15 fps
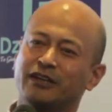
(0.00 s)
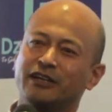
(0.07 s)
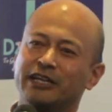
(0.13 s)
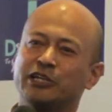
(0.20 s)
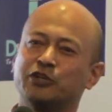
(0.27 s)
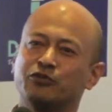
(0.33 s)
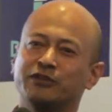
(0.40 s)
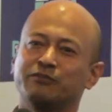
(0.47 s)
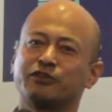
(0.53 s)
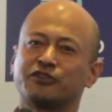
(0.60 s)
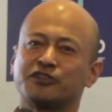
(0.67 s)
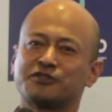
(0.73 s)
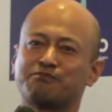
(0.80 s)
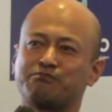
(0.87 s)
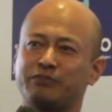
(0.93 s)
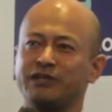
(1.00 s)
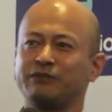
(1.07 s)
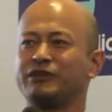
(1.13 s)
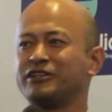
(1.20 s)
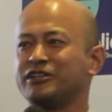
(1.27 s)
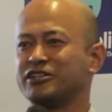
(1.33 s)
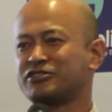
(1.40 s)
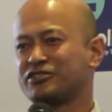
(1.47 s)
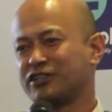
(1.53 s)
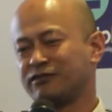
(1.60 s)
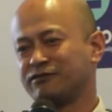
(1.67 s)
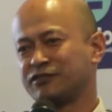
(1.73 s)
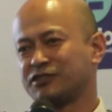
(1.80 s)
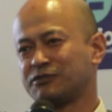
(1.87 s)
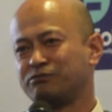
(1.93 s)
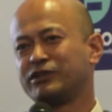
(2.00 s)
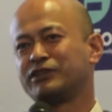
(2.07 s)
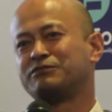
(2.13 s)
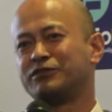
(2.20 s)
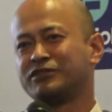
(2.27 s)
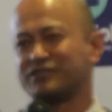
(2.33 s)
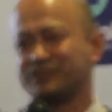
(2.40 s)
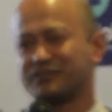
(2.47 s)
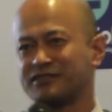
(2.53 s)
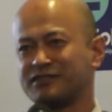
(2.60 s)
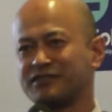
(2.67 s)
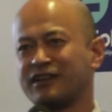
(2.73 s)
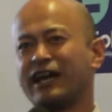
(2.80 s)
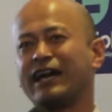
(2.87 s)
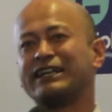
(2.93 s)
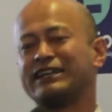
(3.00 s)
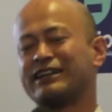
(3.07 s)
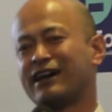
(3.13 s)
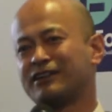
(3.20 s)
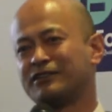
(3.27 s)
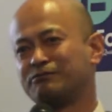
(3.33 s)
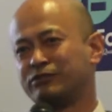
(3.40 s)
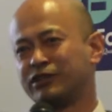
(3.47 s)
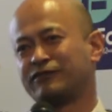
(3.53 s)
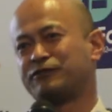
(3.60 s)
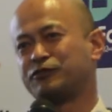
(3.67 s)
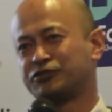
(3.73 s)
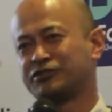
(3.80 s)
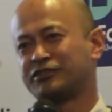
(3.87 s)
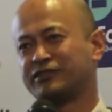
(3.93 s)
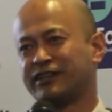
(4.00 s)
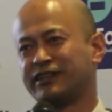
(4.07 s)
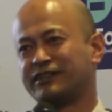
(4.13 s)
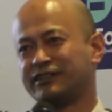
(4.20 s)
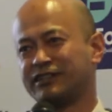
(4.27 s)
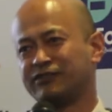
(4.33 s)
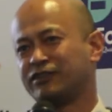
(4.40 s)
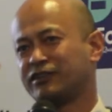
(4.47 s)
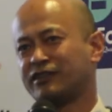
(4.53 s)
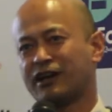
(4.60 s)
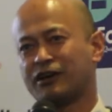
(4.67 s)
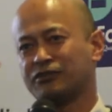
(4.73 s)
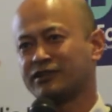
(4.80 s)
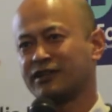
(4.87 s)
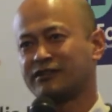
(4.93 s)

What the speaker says: In a way, because payment itself is a big business, and it had a big future then. Even now,